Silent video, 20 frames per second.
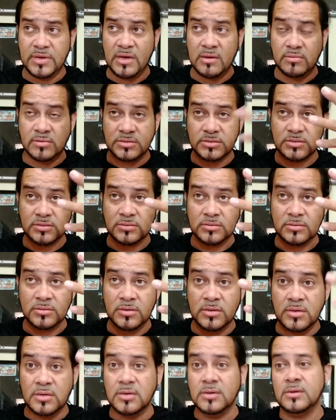able to
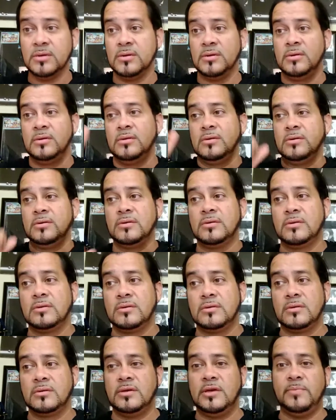
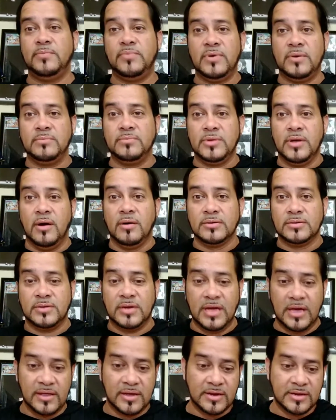keep them all
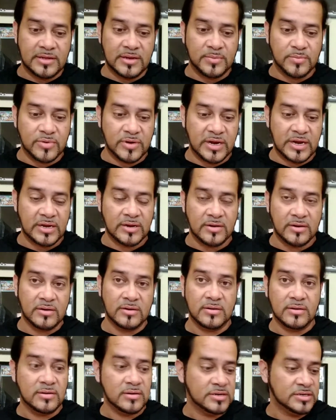together in their brain
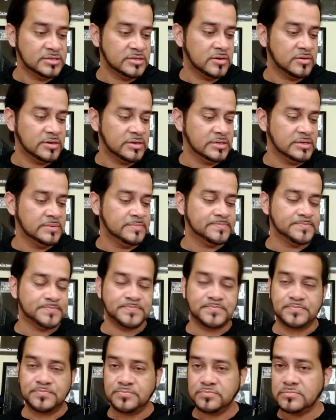or, or stories.
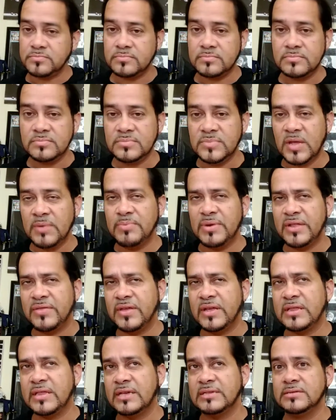But I
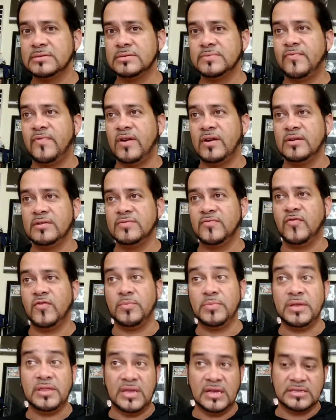think that's as far as for
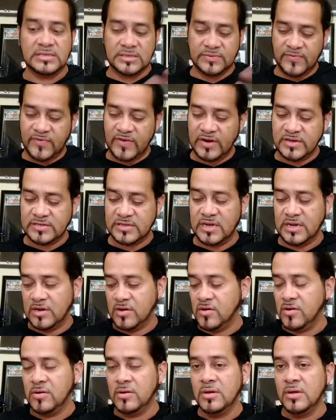me. That's as far as it's gonna
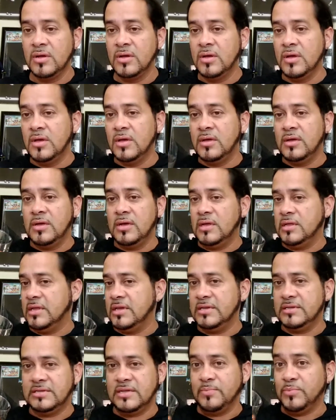go,
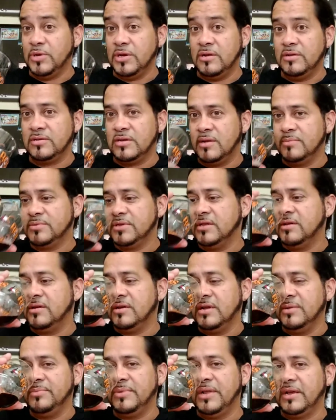unless something else comes along.
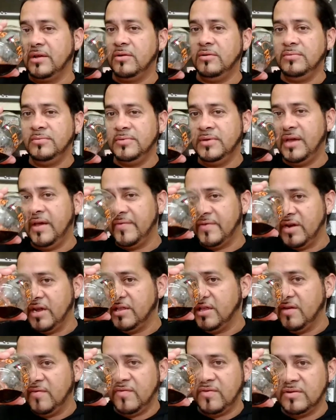And I'm like, oh, I have an
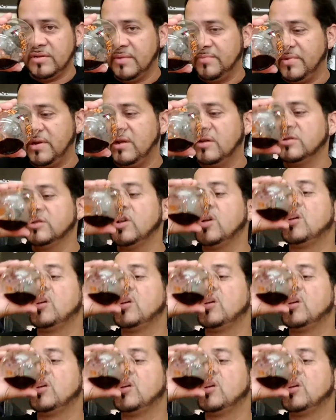idea for something else.